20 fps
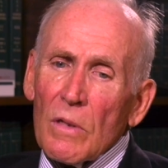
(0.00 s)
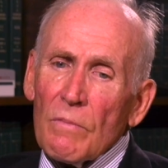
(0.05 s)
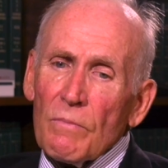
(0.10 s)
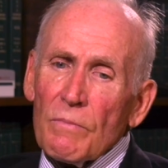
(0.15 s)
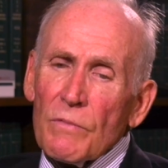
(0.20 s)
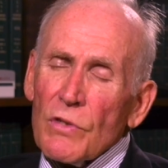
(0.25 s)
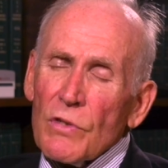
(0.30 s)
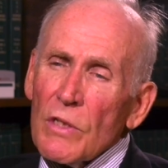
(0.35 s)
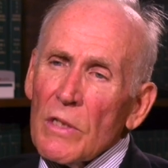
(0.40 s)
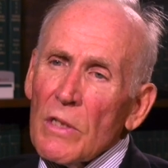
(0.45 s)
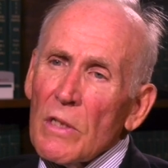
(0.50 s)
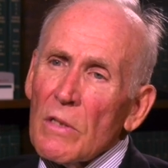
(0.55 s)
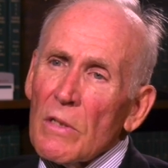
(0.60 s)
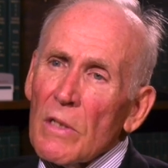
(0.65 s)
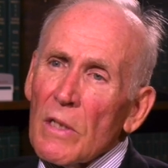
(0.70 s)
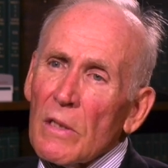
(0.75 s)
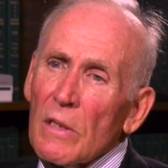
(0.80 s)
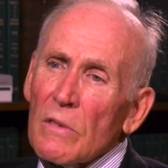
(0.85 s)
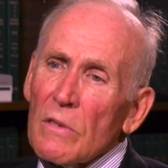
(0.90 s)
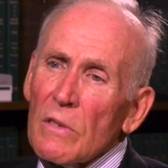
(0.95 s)
see
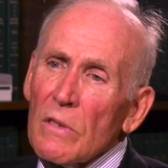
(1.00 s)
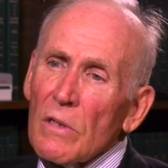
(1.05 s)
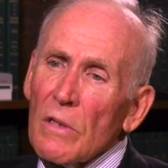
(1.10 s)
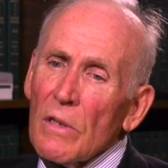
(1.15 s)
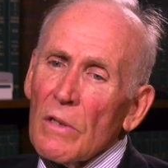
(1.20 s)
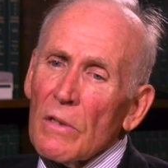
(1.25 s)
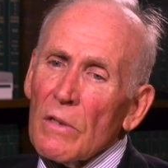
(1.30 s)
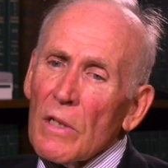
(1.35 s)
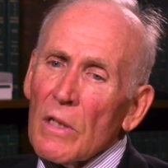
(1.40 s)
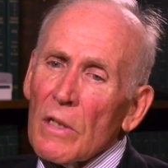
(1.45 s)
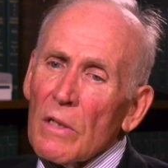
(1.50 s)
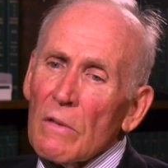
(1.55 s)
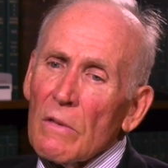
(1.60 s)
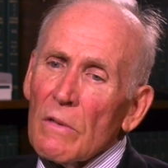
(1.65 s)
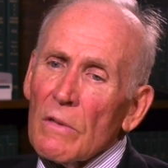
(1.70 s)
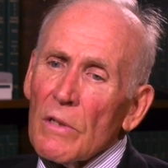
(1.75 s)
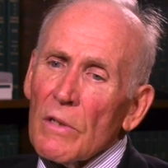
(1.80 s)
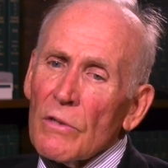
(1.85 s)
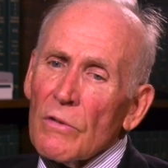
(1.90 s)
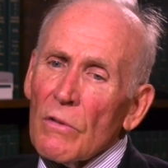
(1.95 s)
that
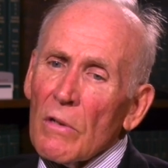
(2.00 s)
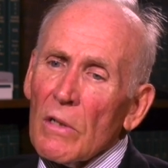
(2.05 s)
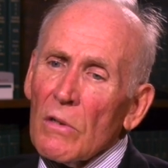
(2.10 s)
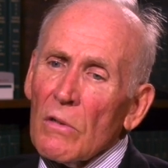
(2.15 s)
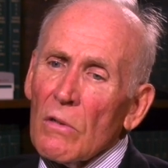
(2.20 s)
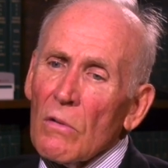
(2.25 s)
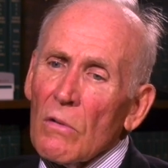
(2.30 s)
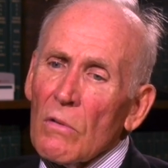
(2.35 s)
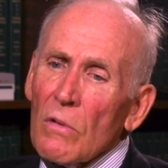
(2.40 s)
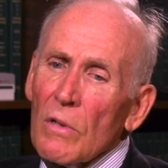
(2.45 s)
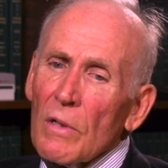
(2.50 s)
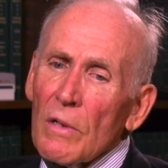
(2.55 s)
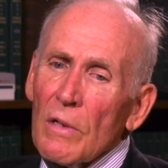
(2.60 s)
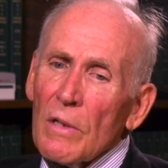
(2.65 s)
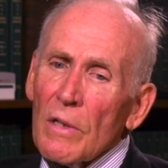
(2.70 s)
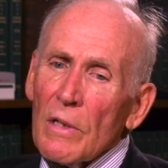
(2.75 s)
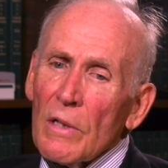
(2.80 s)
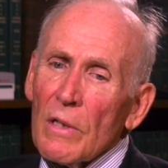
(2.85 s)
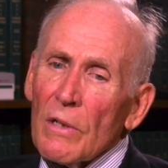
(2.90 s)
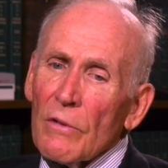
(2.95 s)
the drug court
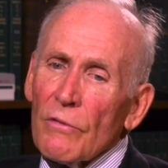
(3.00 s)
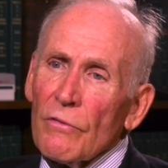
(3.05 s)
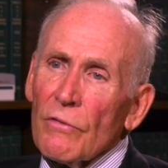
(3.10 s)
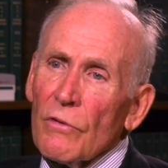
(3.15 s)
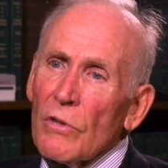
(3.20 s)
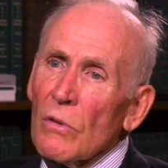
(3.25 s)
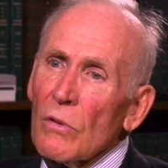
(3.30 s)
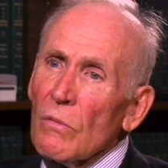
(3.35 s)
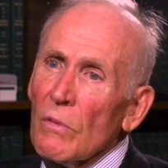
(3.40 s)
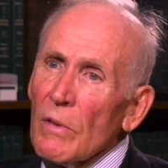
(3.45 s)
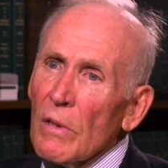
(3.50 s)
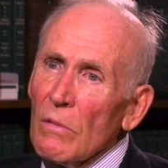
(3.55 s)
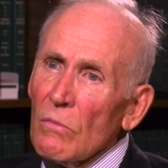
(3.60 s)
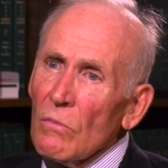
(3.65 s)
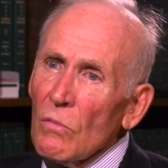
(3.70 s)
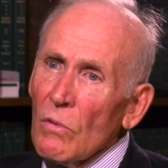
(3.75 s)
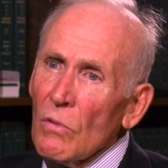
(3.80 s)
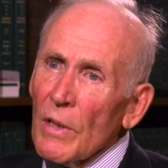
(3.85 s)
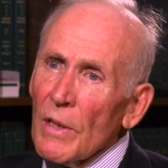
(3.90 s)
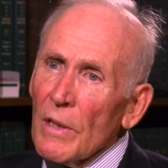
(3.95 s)
is
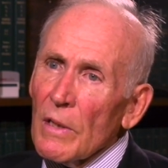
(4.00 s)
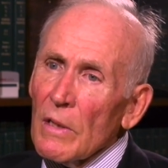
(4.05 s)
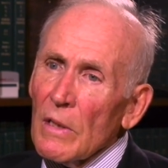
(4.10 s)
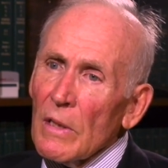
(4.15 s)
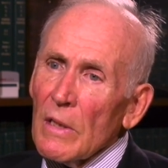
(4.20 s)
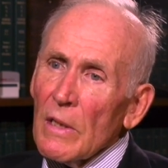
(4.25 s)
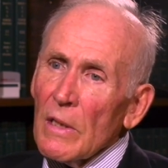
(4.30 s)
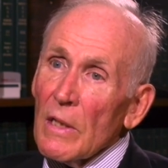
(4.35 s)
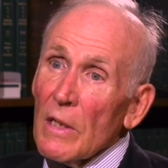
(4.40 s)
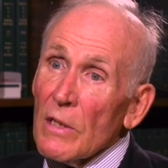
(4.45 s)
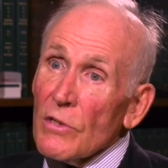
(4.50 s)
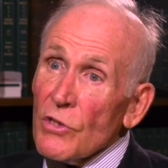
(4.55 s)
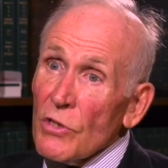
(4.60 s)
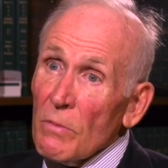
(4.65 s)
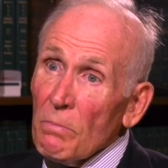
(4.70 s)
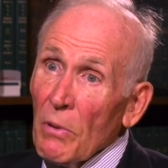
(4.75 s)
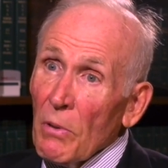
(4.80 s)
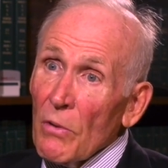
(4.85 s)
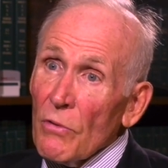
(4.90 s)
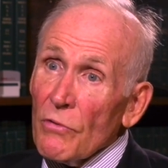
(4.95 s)
doing what it's
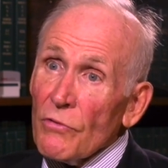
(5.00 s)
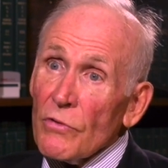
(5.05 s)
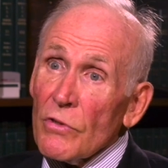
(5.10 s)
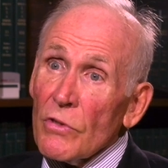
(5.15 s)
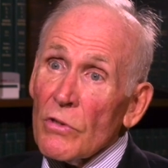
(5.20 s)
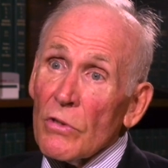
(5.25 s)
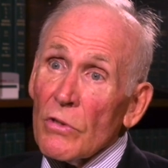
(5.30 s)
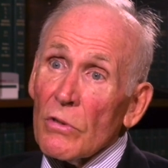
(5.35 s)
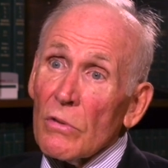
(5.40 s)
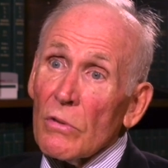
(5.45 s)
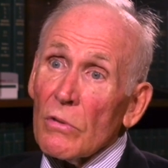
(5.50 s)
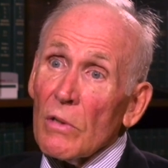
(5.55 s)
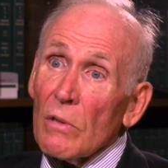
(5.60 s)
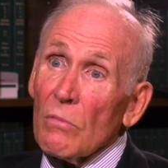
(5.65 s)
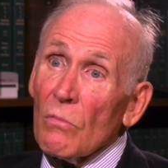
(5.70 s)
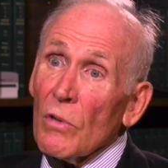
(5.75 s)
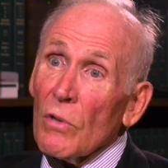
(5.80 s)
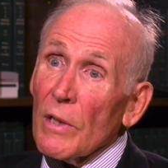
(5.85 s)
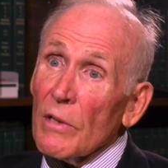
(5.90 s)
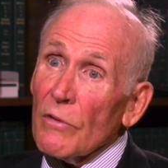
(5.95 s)
supposed to do
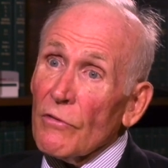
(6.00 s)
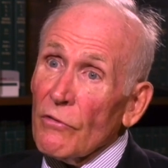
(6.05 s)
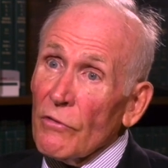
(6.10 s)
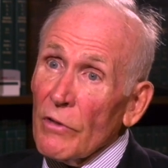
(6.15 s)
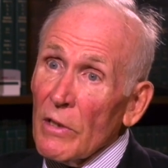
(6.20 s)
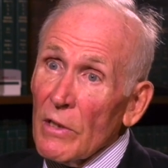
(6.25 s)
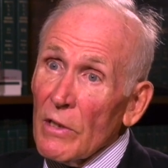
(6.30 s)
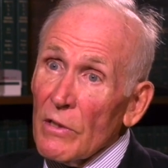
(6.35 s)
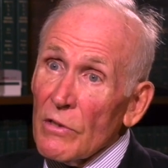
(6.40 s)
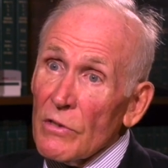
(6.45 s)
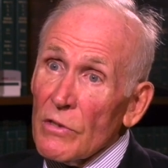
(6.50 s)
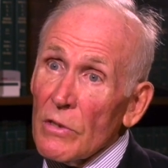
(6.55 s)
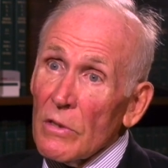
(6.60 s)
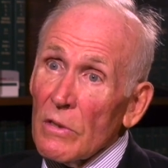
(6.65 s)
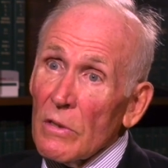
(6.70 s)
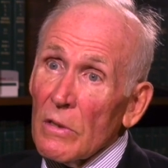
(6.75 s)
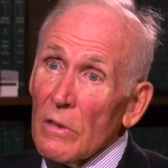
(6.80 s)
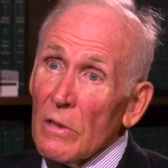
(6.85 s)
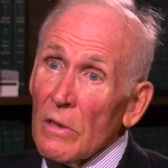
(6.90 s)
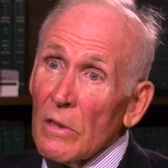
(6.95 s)
and what it says
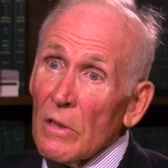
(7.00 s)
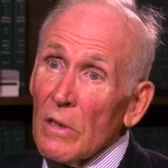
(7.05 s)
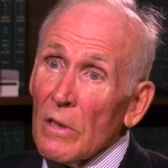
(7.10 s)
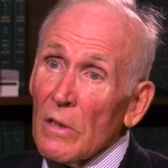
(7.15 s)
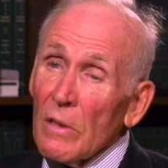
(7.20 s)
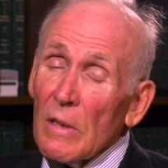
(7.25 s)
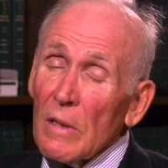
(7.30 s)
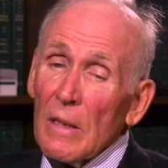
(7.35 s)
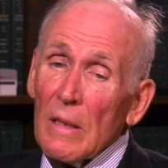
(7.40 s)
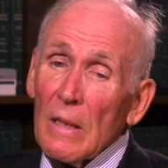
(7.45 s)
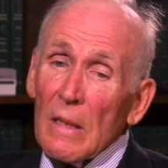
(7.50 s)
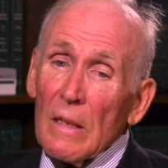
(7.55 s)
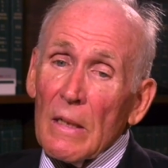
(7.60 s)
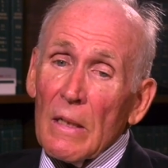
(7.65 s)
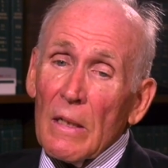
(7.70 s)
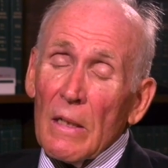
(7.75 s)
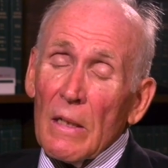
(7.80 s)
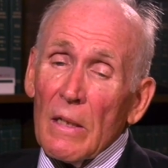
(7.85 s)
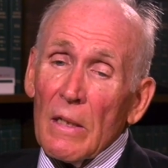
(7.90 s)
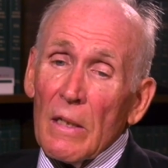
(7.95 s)

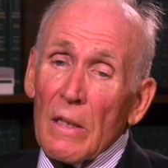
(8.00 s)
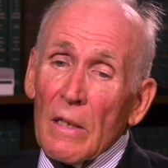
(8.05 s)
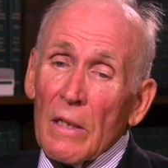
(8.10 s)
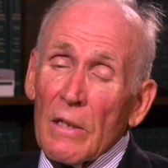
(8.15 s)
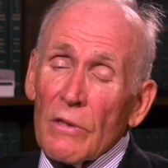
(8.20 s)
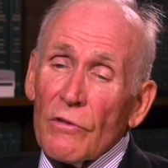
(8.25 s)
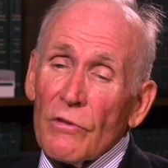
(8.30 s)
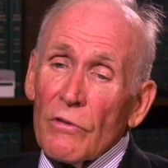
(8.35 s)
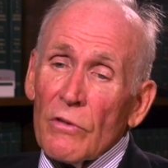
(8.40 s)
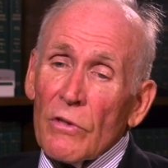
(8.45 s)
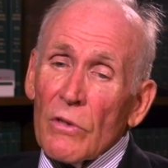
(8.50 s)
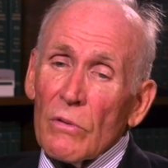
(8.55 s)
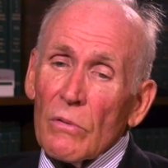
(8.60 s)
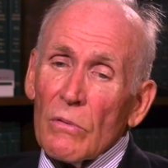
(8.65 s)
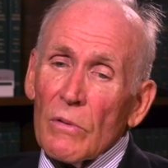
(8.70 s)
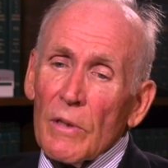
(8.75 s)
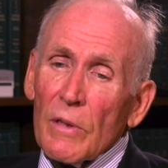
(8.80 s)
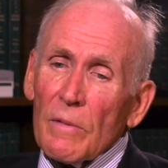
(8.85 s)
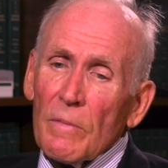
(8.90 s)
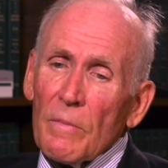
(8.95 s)
it's
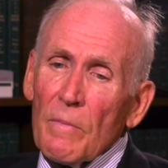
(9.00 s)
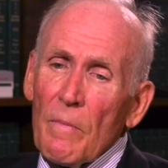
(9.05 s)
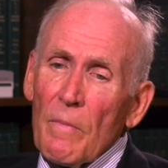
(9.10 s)
doing,